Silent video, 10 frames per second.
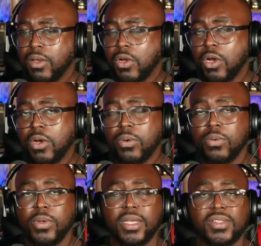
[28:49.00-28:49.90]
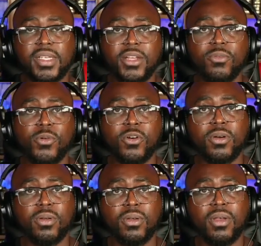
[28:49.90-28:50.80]
Go and sin no
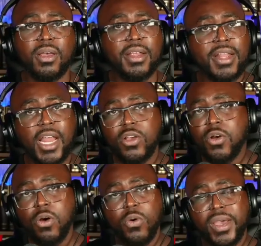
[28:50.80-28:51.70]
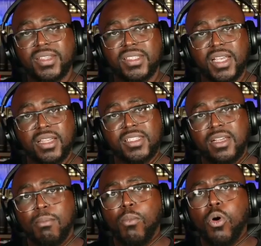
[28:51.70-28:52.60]
more. Not go and send
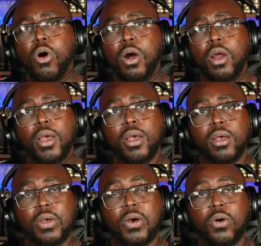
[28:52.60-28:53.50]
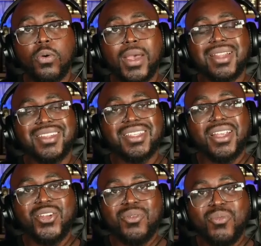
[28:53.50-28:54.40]
some more. Go and
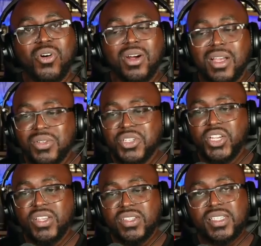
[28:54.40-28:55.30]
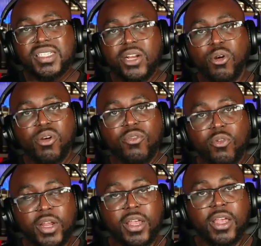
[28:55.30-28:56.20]
send no more. So Jesus set her
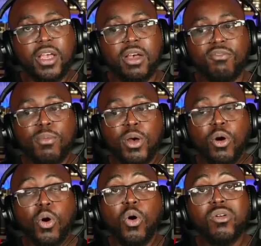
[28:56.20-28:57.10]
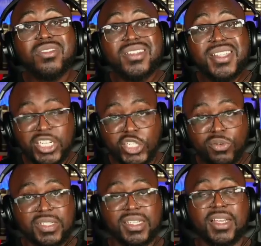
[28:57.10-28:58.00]
free from her own
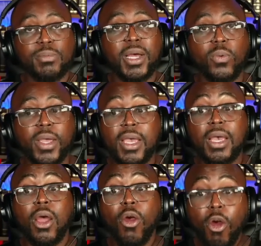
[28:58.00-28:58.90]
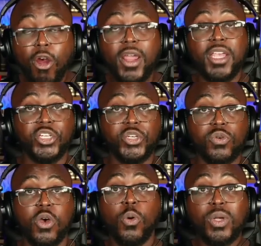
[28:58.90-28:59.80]
sexual sins, by the way. Her
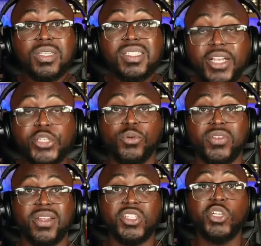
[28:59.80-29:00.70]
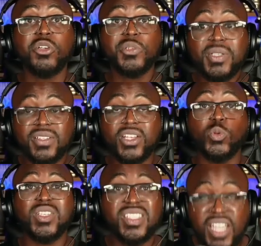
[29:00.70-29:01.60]
issue was sexual sins. She was possessed
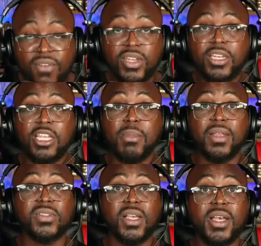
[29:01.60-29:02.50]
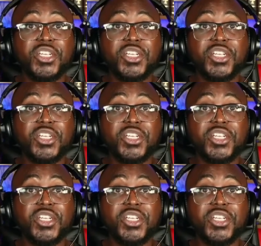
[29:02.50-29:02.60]
with seven demons.